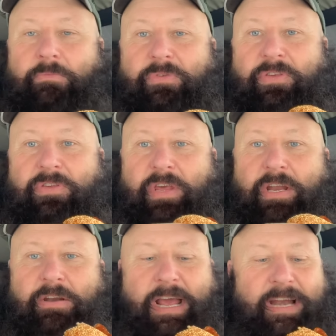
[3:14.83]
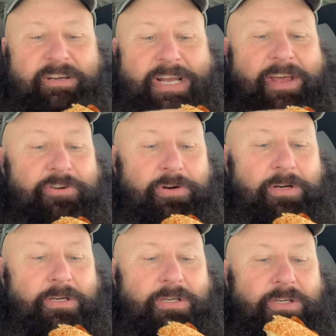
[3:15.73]
thin and tender,
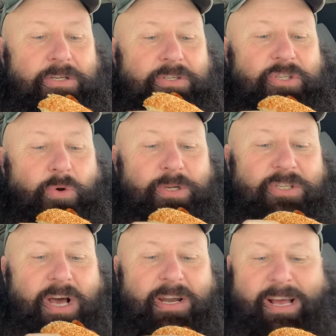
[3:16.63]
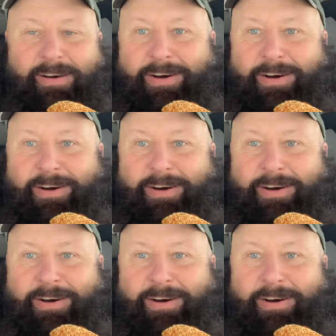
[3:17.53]
so it's not like a